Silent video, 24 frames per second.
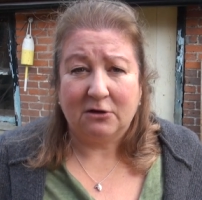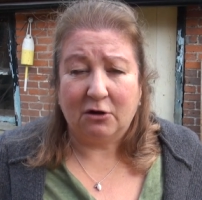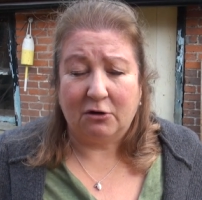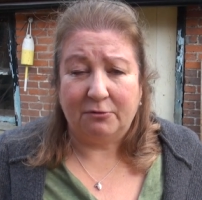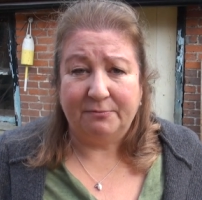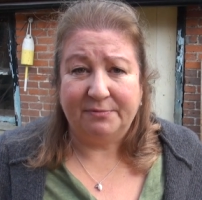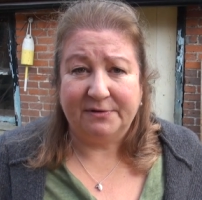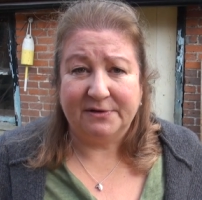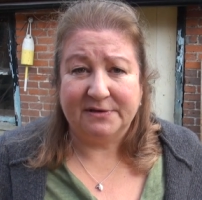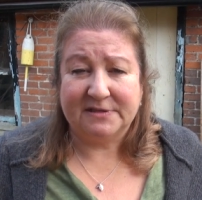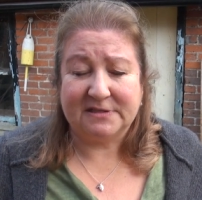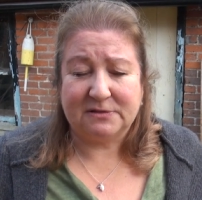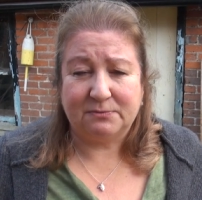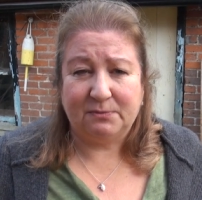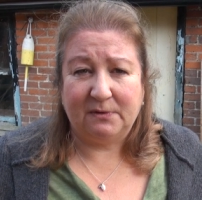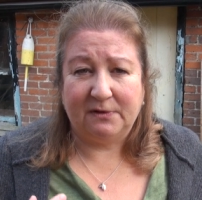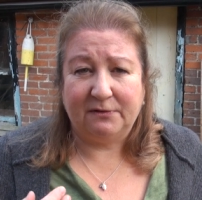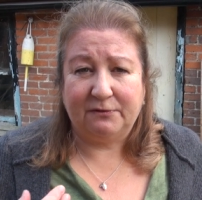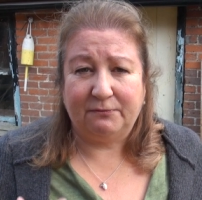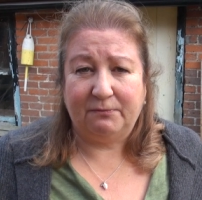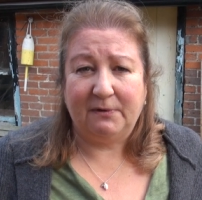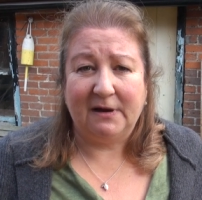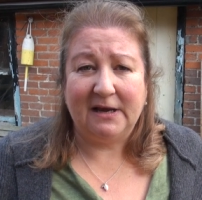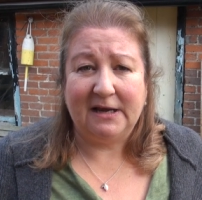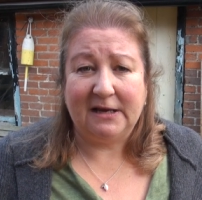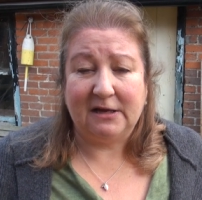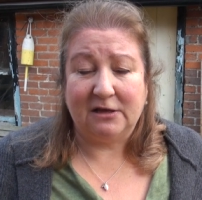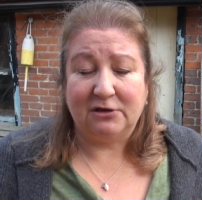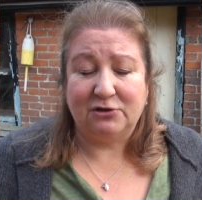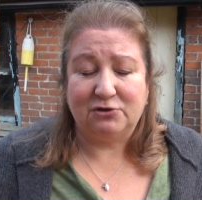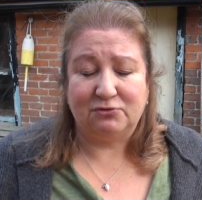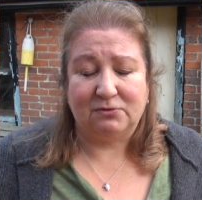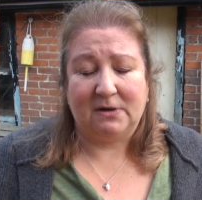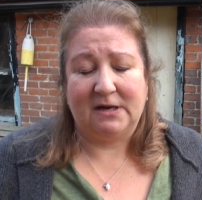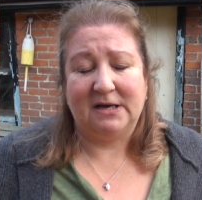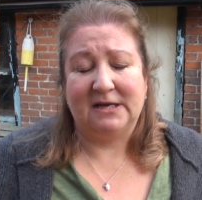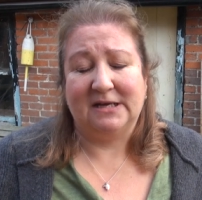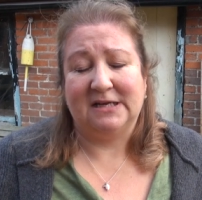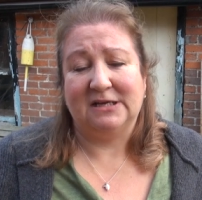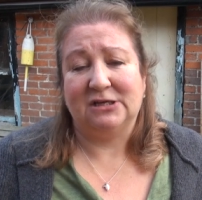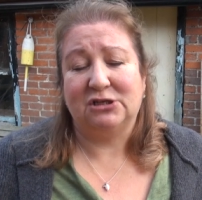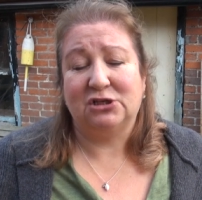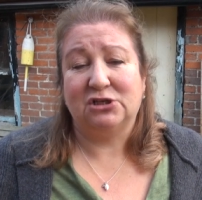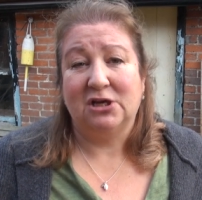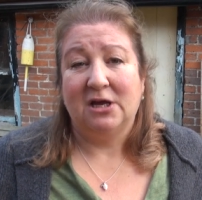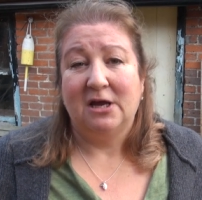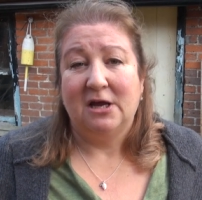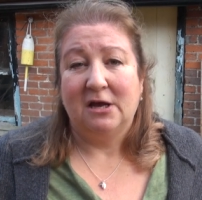compost with really good
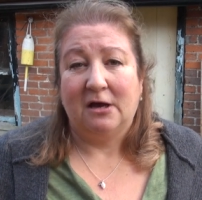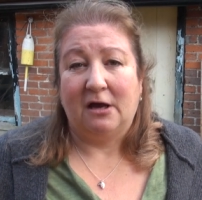drainage.